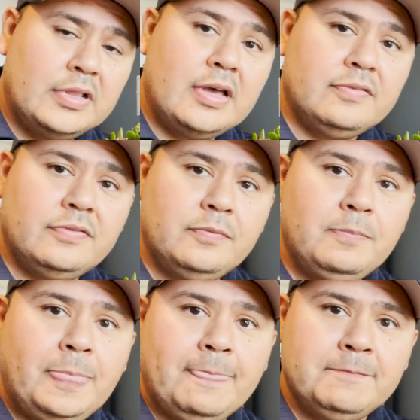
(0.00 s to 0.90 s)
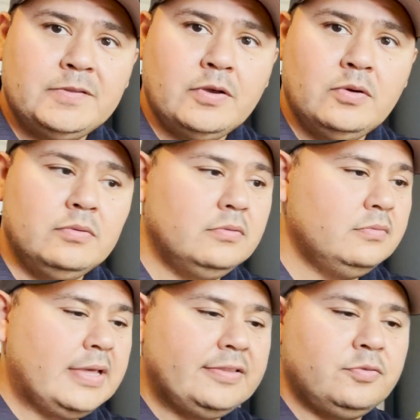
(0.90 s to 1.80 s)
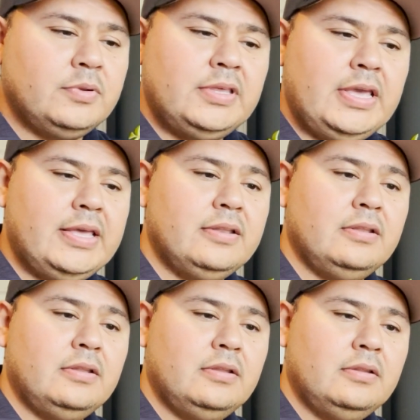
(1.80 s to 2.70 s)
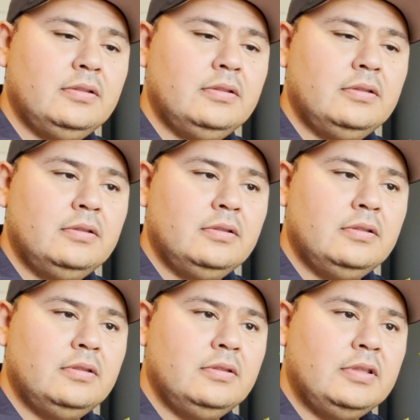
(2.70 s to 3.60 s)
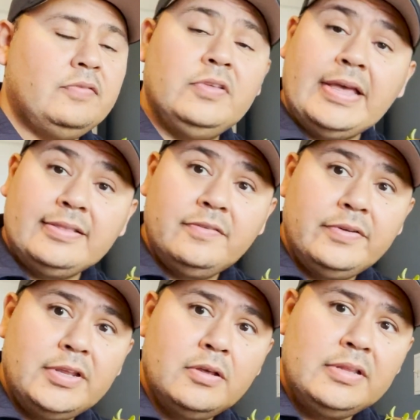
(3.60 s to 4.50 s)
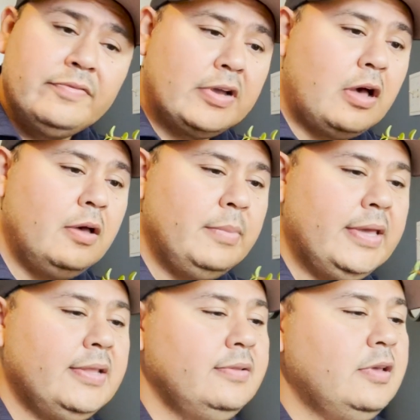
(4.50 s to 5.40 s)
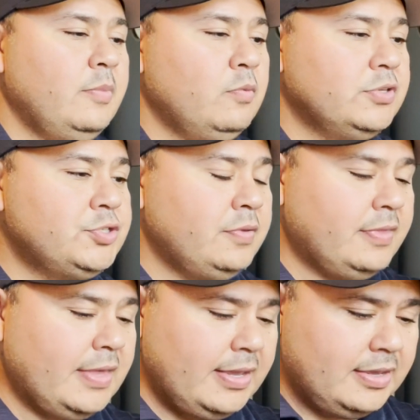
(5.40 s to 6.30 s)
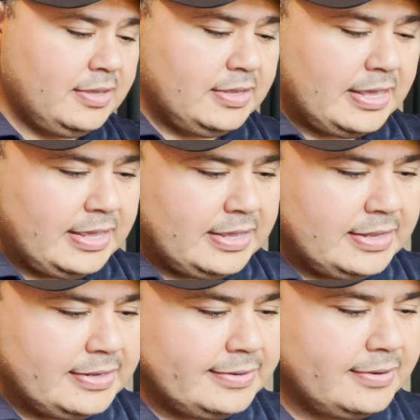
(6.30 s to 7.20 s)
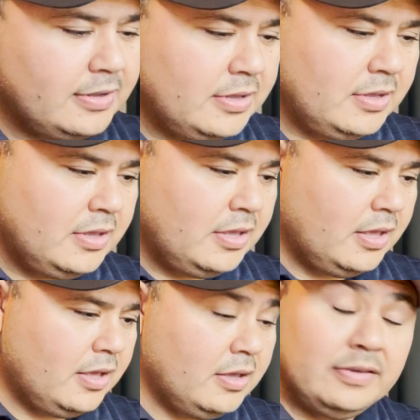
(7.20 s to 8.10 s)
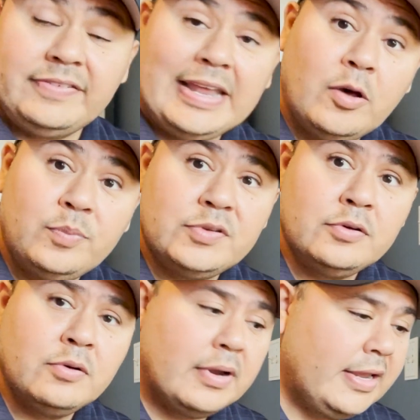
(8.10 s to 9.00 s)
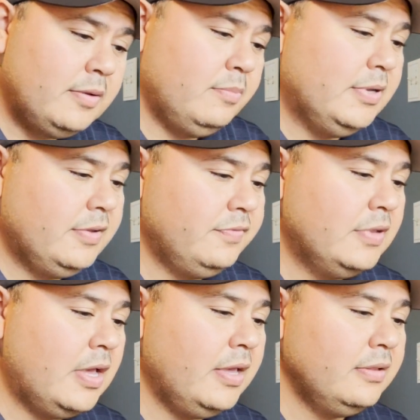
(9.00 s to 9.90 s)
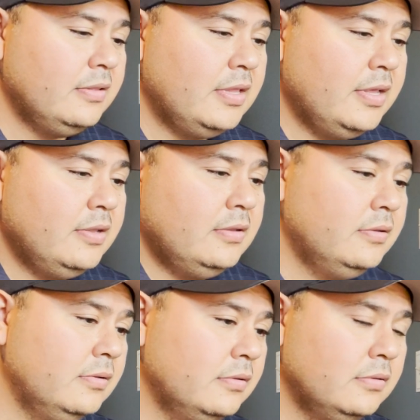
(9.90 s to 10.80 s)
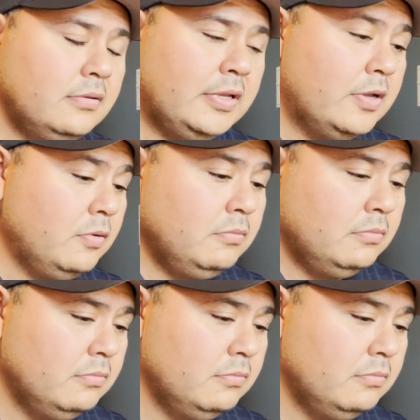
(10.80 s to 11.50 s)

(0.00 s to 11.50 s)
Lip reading: off. So that's really it. If you like the video, leave a comment, tell me what you think, and if it helps you, great, but if not, then, you know,